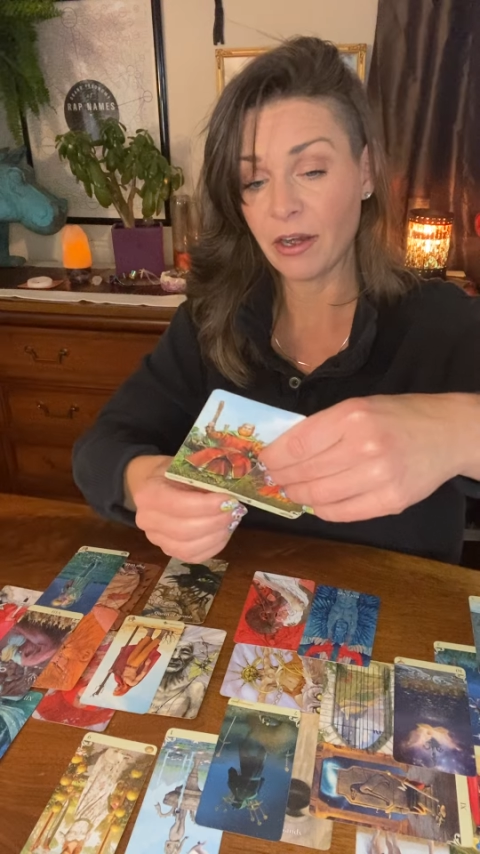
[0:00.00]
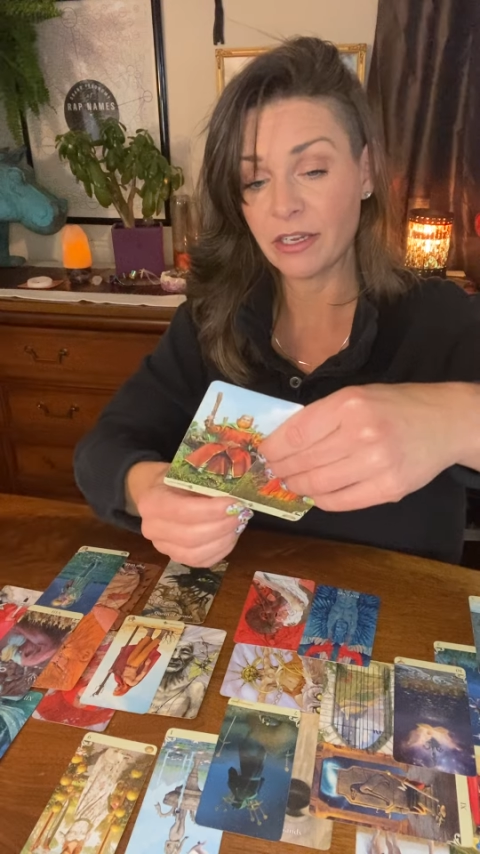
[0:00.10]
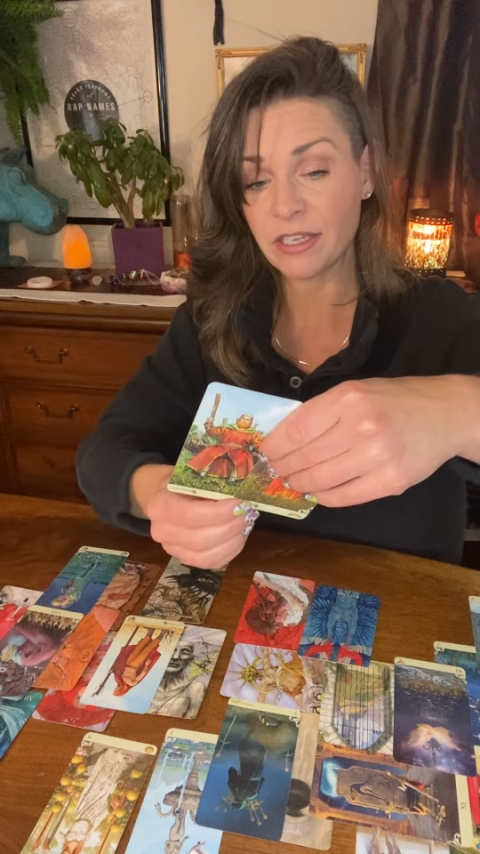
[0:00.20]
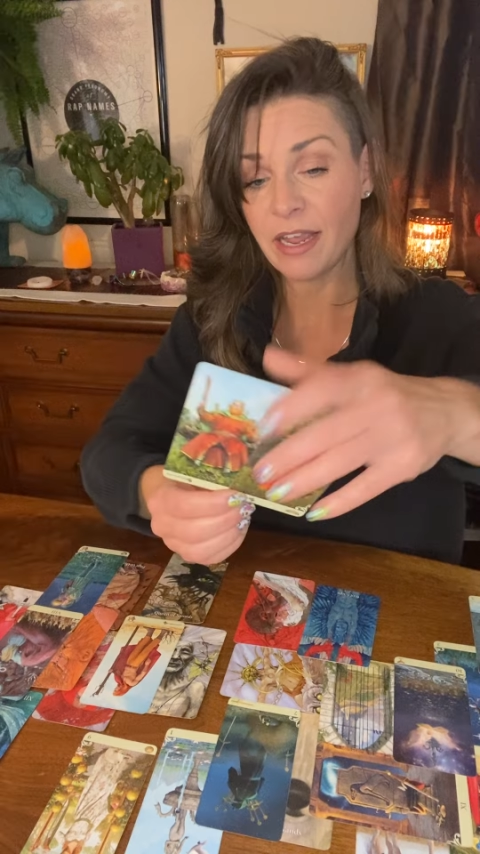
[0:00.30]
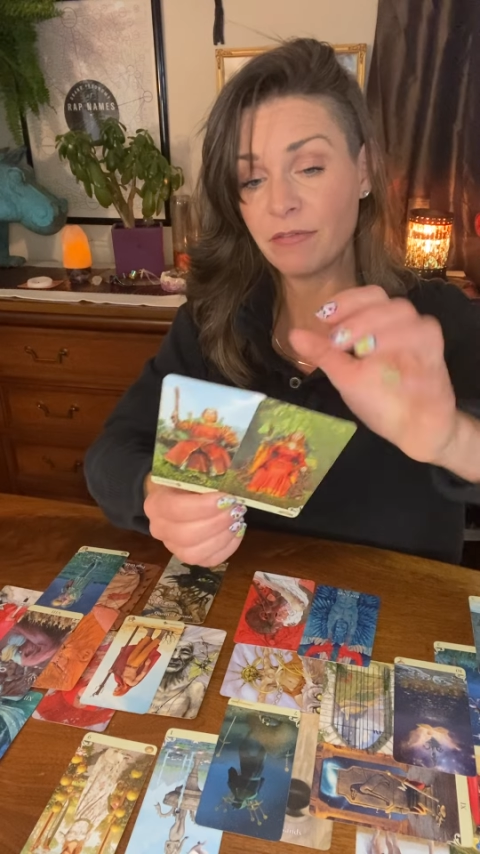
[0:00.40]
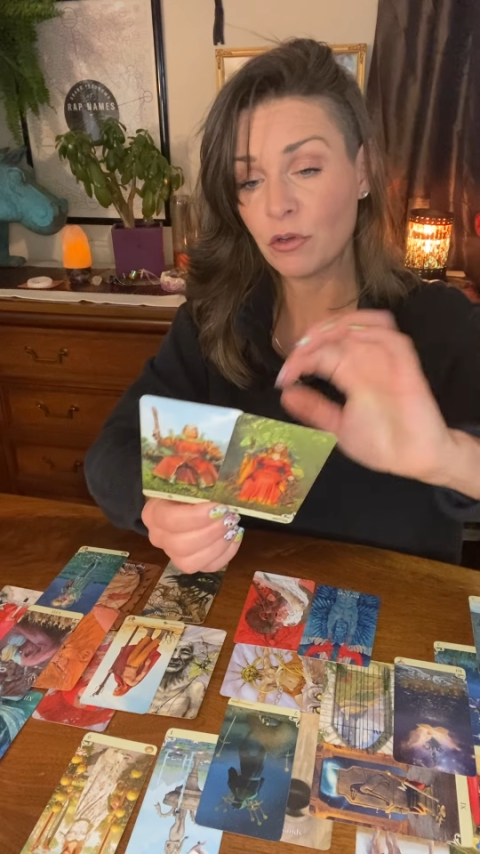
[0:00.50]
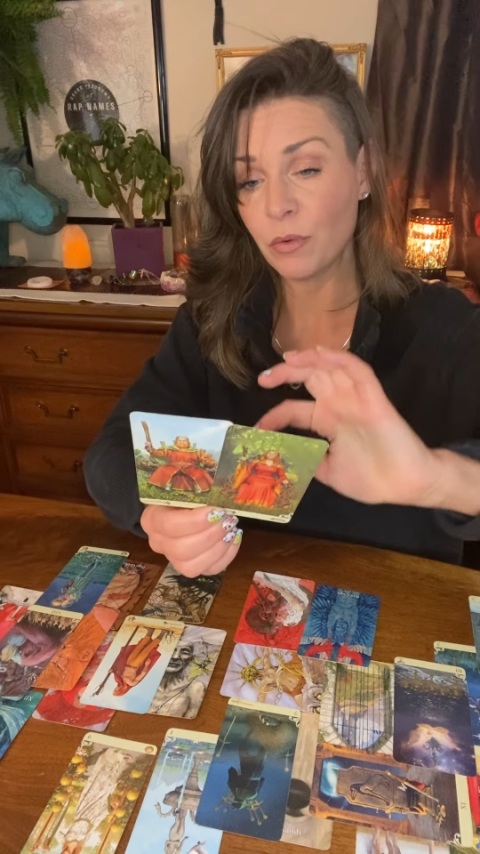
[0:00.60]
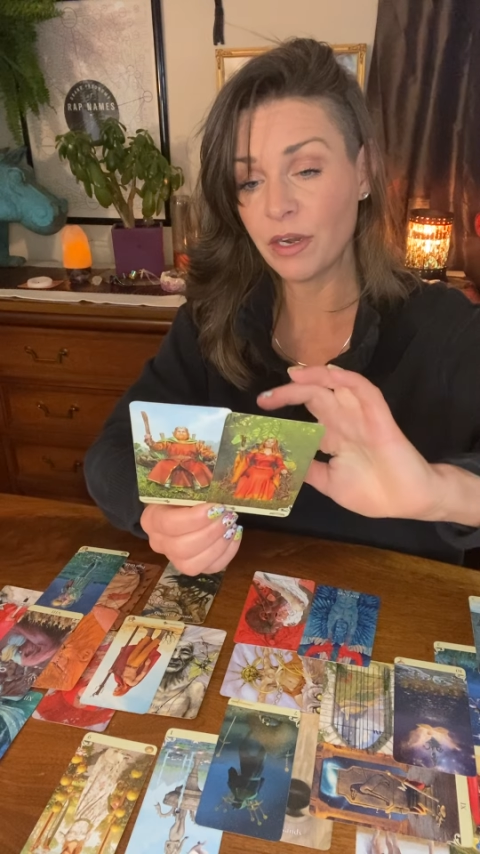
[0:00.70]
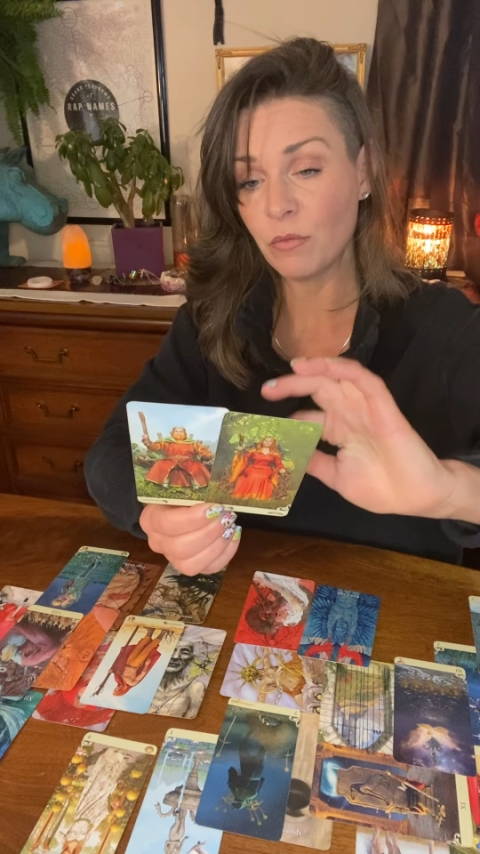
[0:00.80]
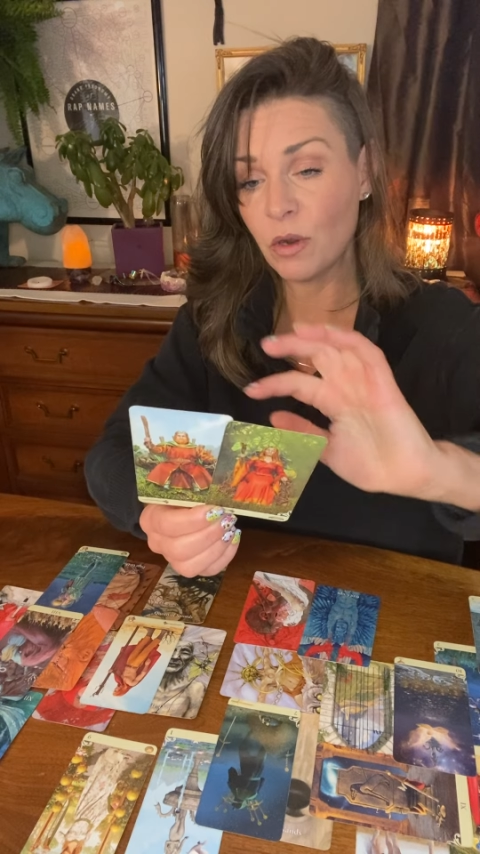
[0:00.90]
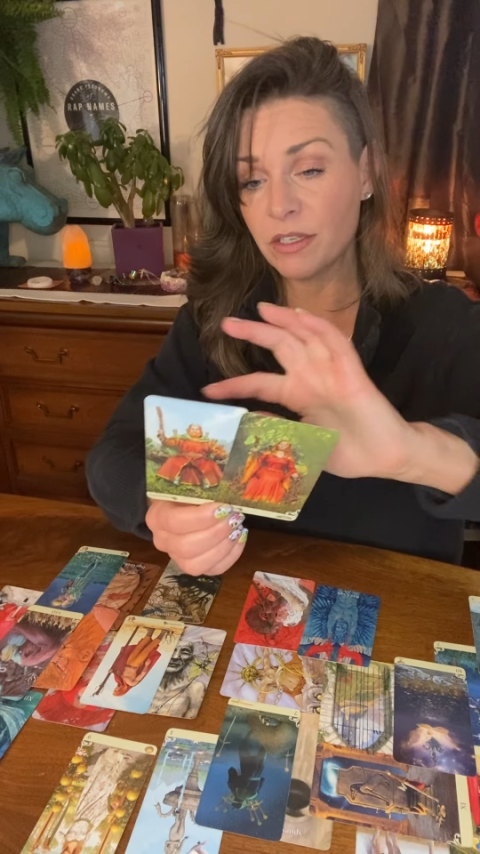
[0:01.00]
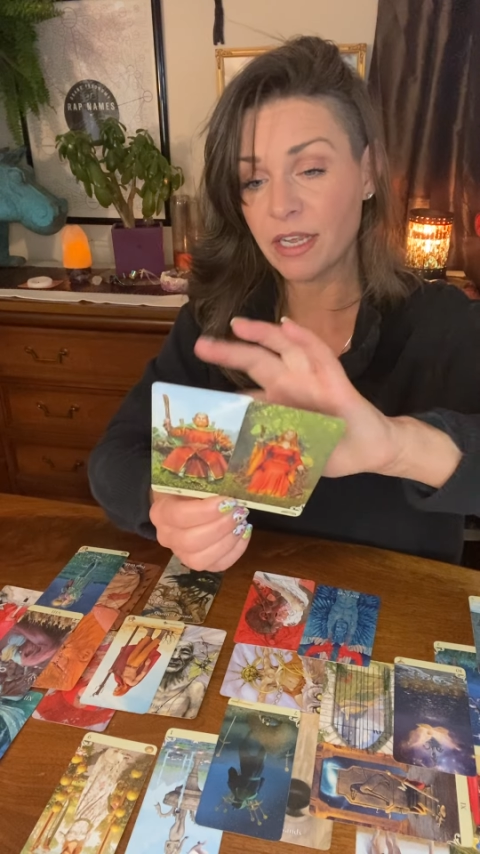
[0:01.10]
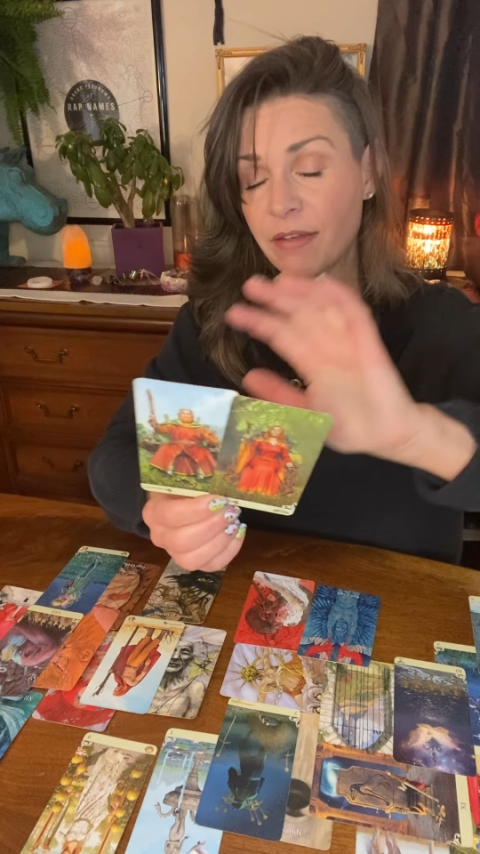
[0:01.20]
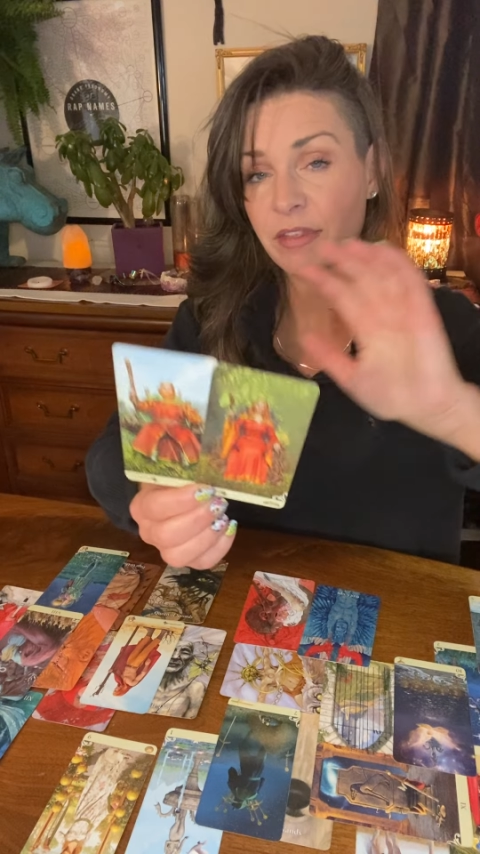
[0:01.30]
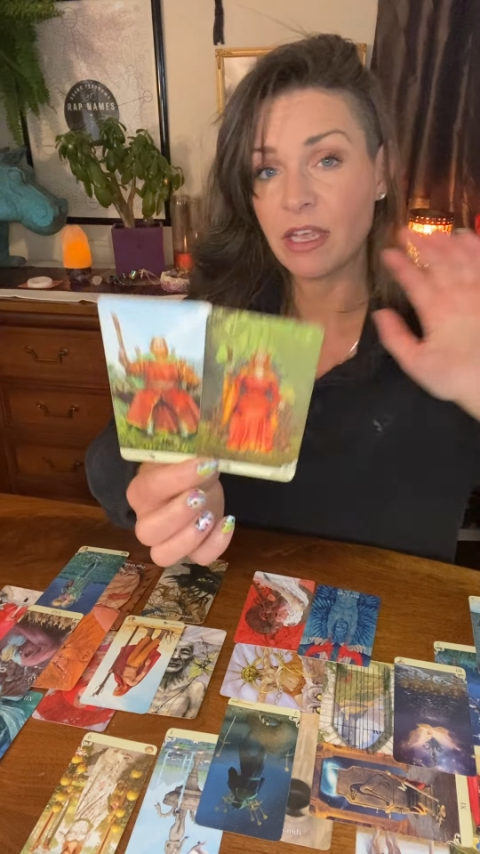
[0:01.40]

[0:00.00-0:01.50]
because I have the Queen of Wands, I have the